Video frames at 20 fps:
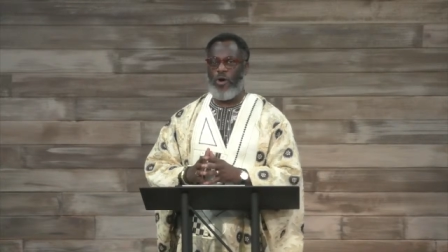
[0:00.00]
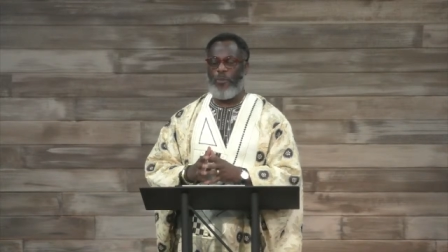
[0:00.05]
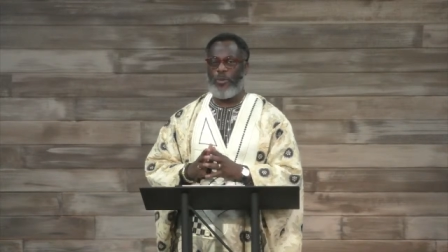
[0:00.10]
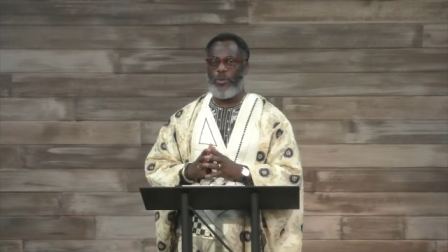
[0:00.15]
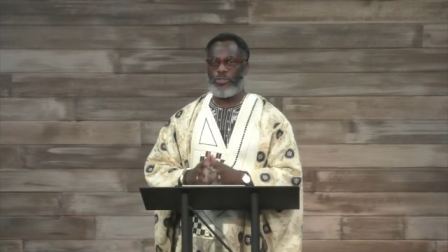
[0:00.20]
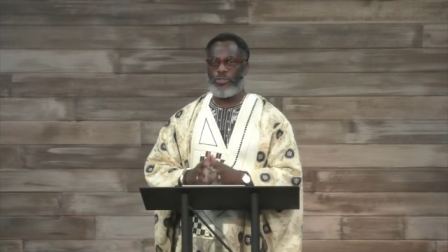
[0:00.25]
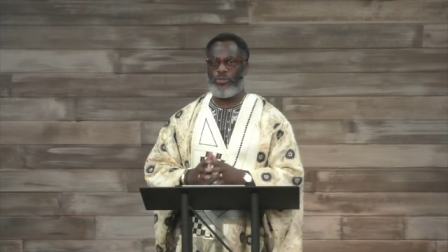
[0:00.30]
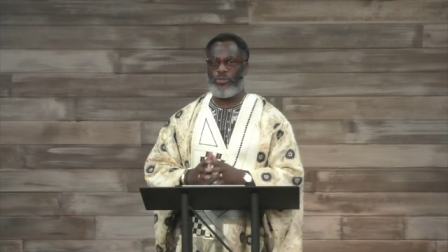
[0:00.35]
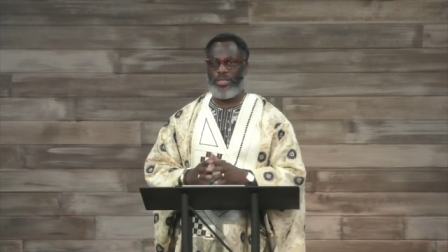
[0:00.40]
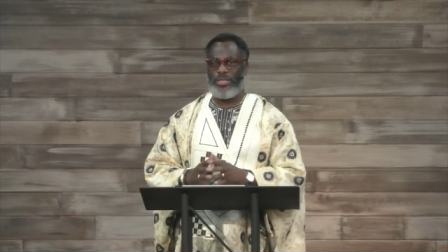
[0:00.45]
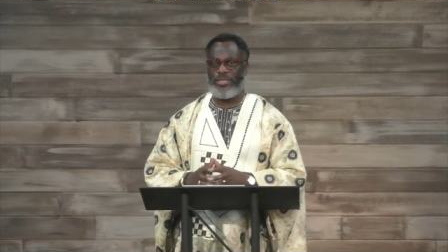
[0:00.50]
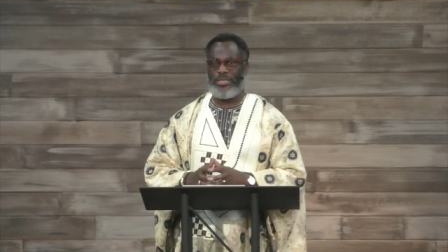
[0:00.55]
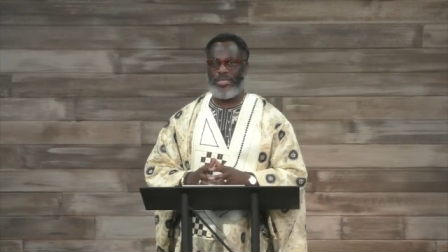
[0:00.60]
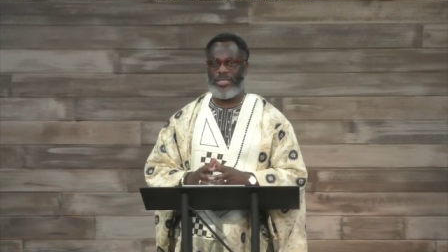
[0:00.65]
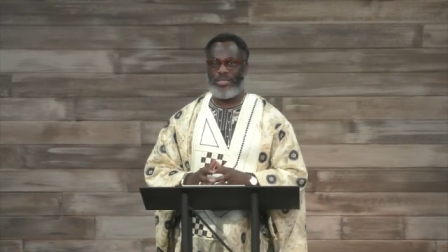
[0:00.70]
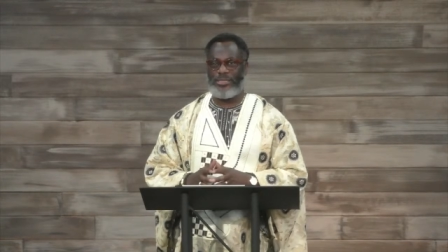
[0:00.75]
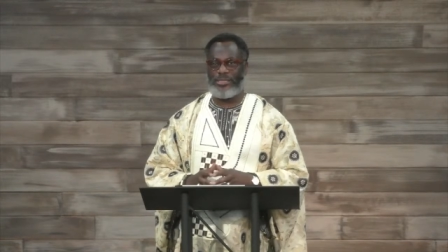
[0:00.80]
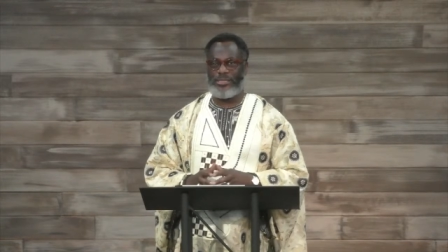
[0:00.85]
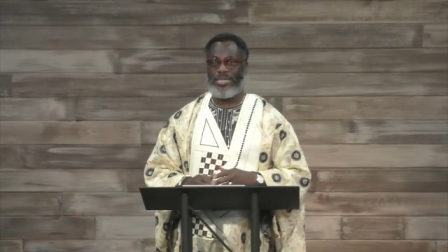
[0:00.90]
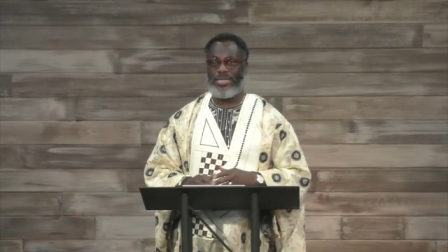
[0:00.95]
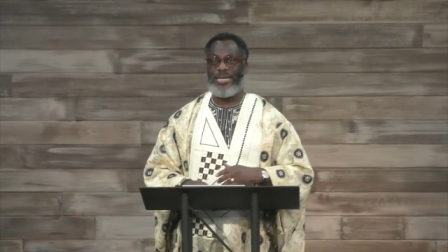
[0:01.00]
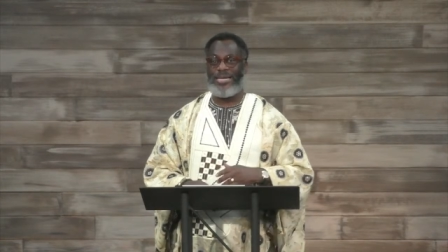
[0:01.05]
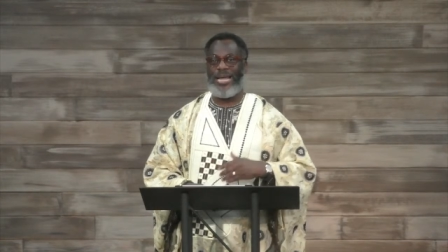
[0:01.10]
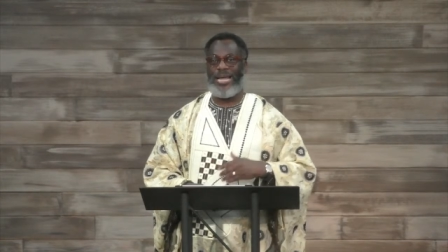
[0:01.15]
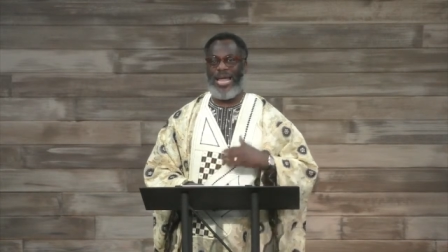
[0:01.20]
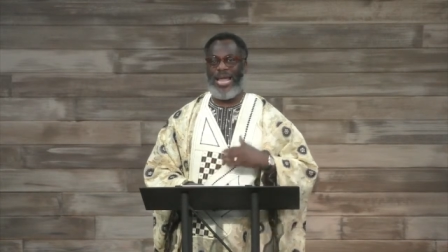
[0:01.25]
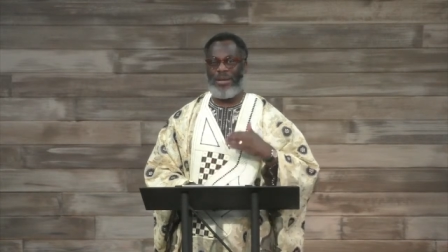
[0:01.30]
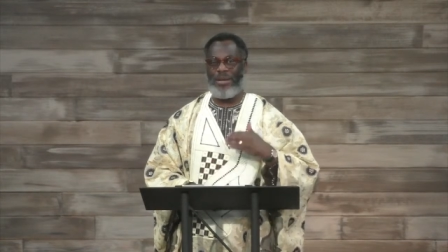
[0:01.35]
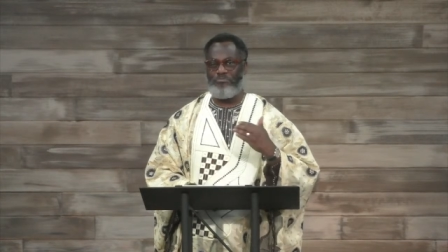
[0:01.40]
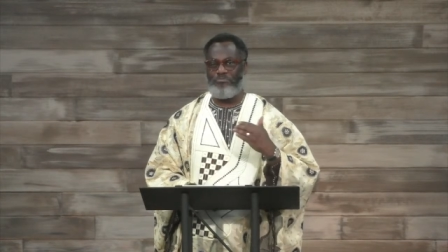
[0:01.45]
opportunities
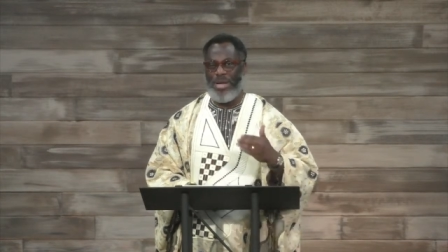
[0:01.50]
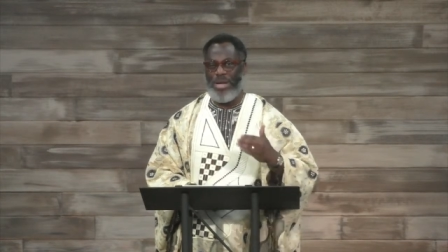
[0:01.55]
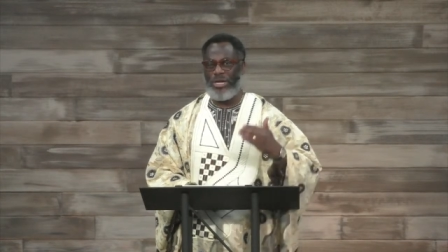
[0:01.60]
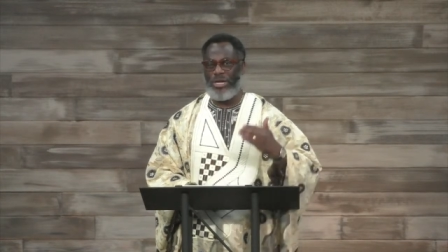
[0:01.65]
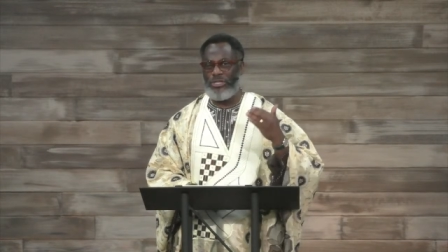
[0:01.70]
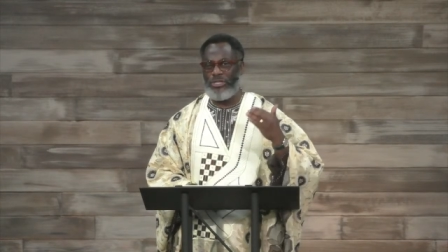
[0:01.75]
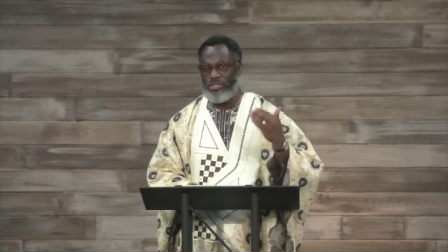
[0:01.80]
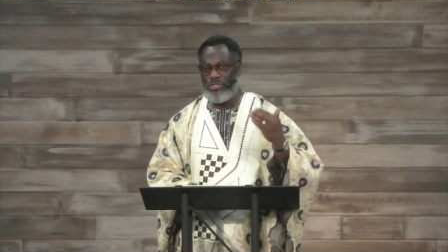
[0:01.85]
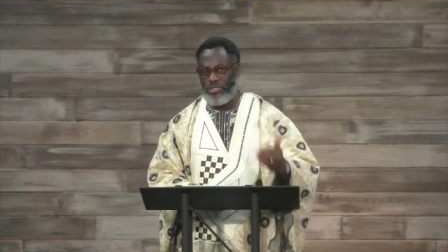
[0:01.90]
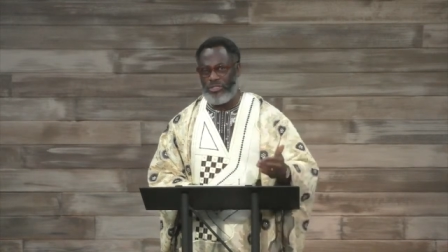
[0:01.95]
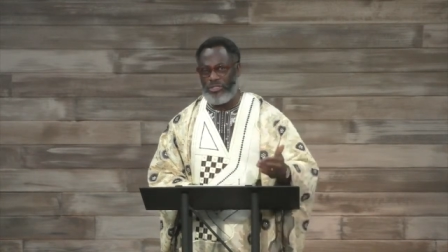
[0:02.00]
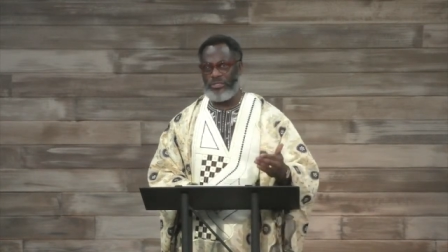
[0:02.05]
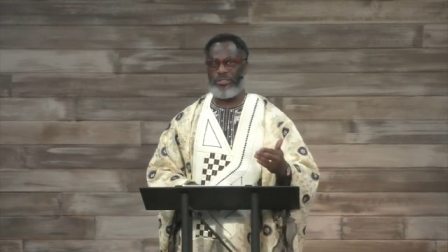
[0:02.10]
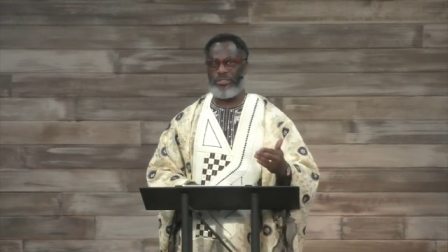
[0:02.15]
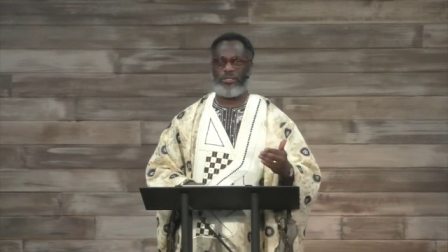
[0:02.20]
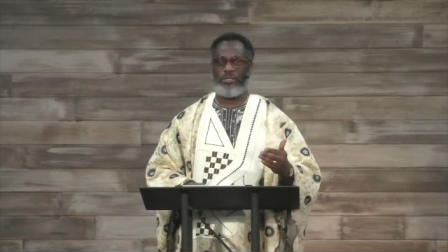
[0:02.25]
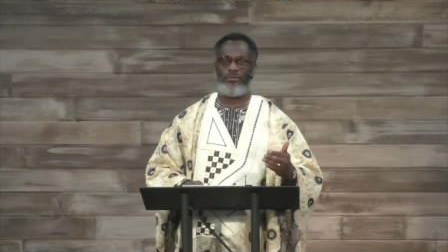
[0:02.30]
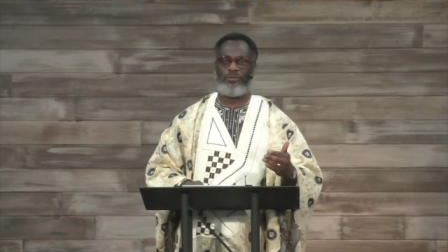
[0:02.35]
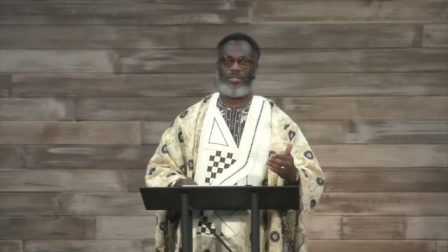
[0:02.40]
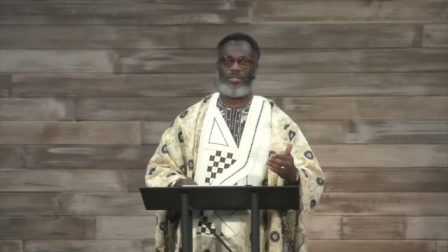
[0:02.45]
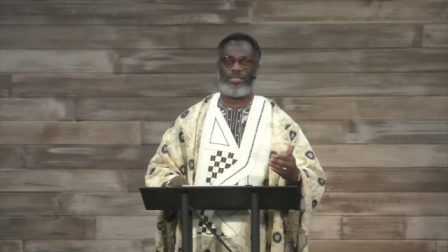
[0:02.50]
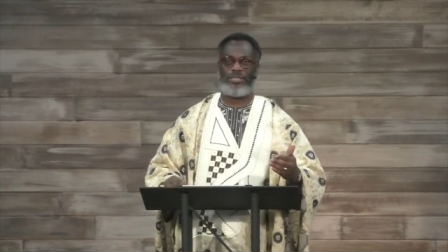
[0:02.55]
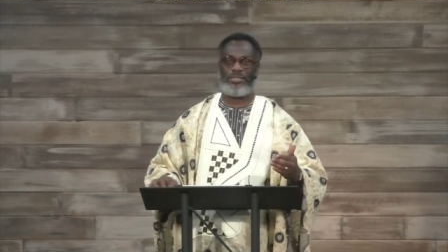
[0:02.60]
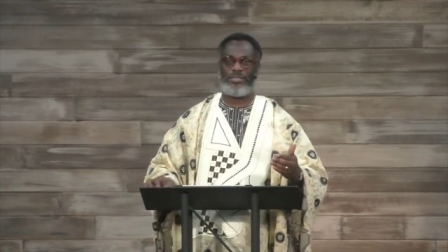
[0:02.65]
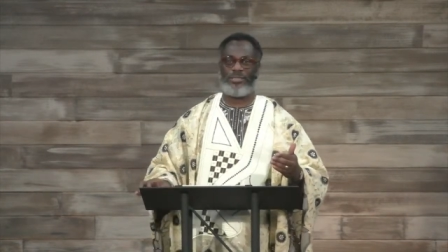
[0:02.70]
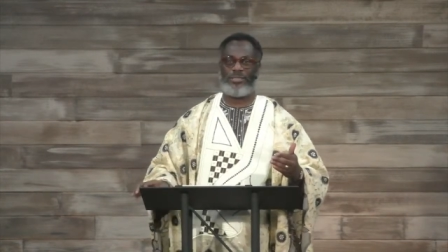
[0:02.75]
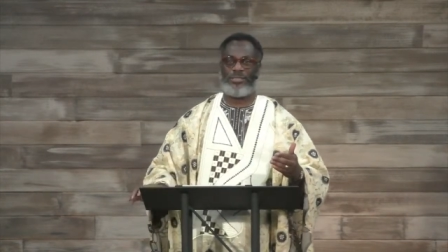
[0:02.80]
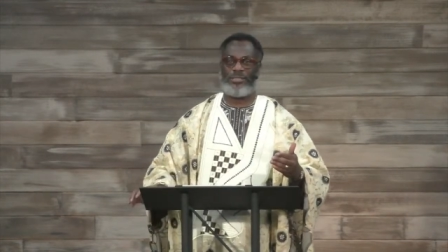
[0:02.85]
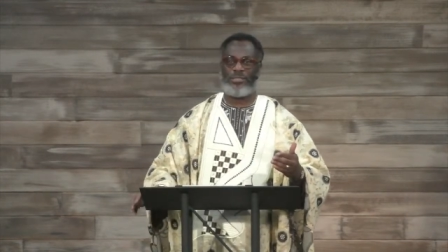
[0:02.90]
and make good of it